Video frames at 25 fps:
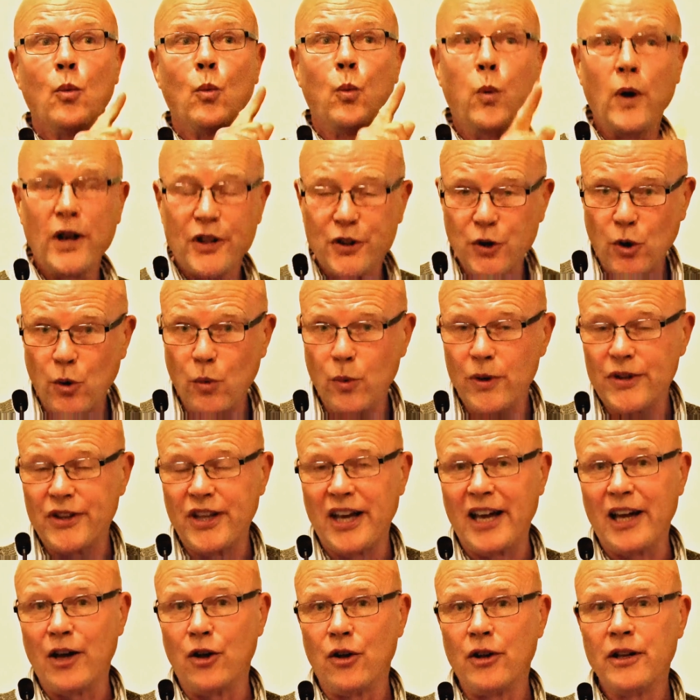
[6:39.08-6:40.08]
with or
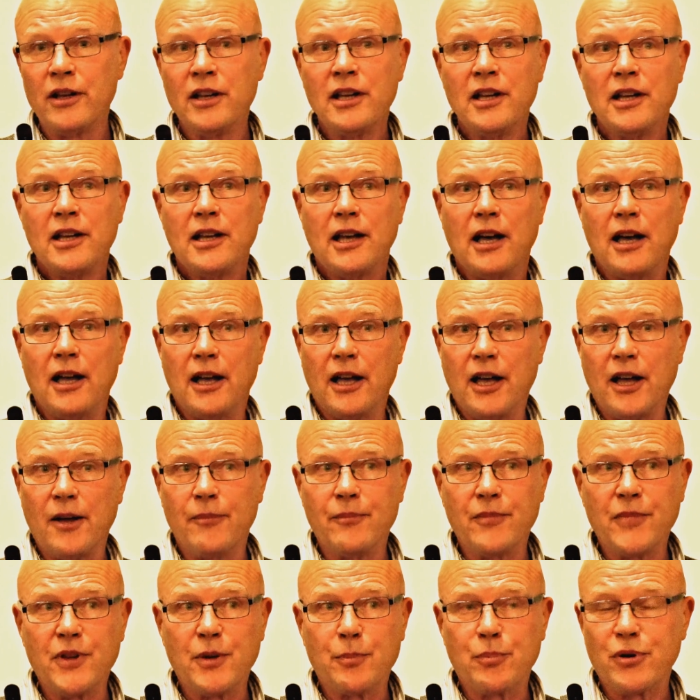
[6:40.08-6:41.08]
without
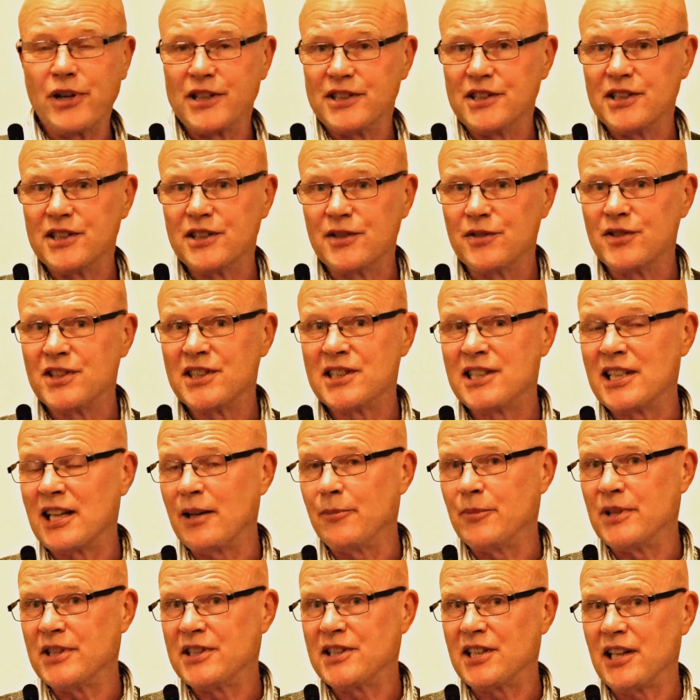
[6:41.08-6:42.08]
the presence of
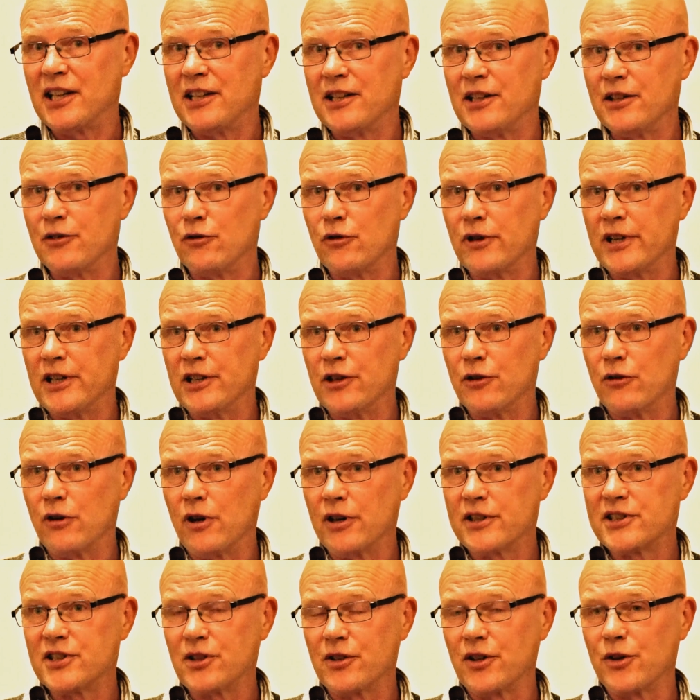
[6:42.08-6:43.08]
Saddam Hussein in
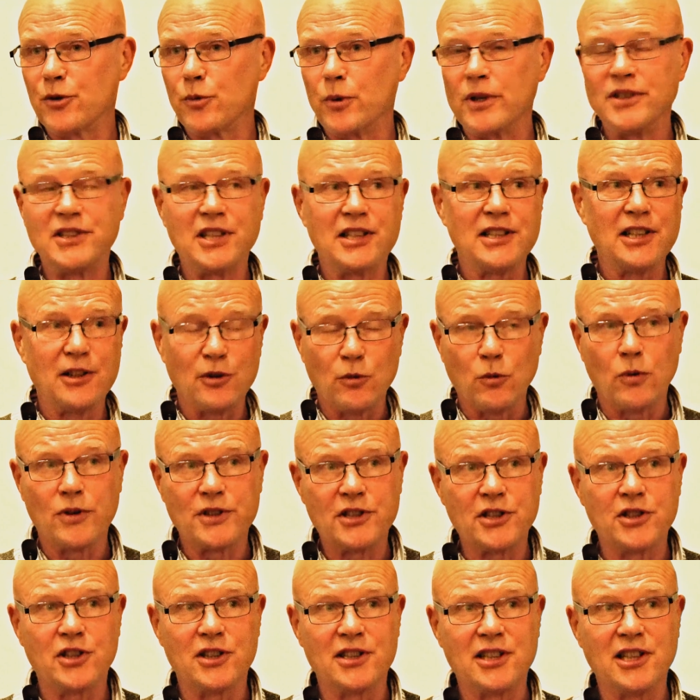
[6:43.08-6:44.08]
Iraq. So in other words, they didn't want
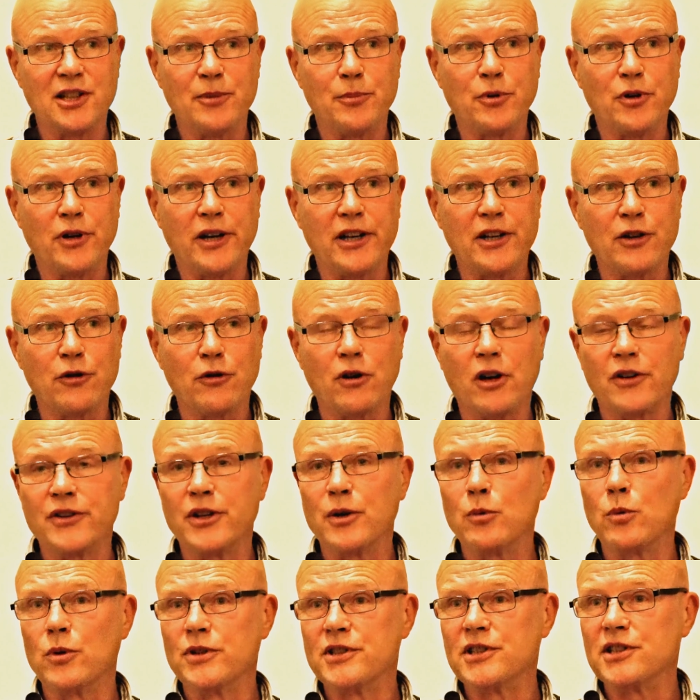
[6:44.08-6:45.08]
to just liberate Iraq, they
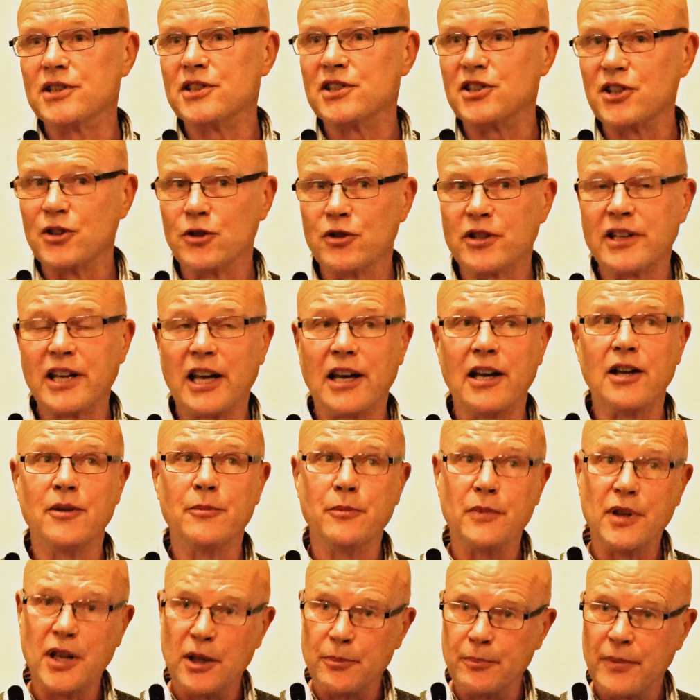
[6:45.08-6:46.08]
wanted to get
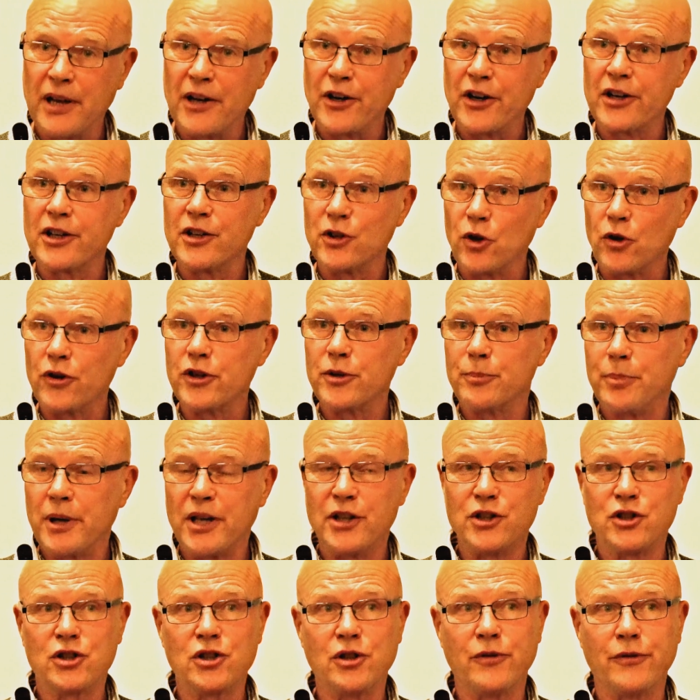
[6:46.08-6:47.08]
an American
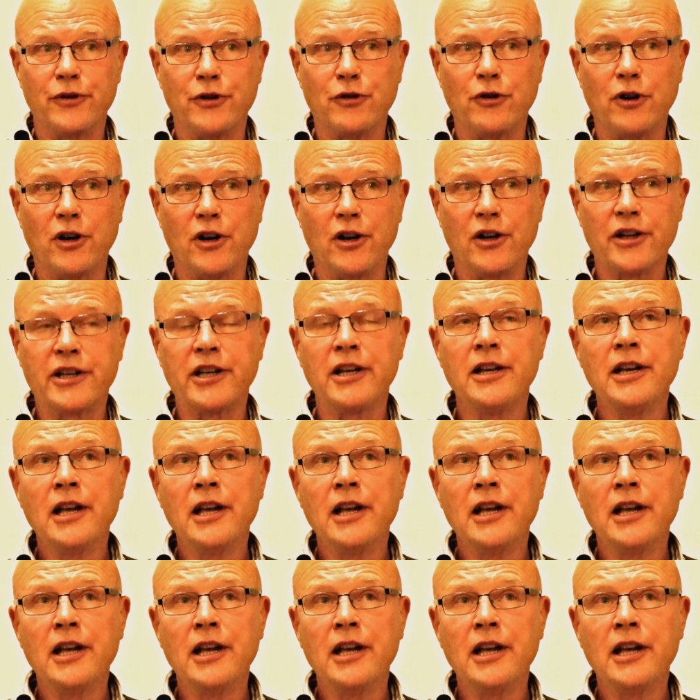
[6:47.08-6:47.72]
occupation of Iraq.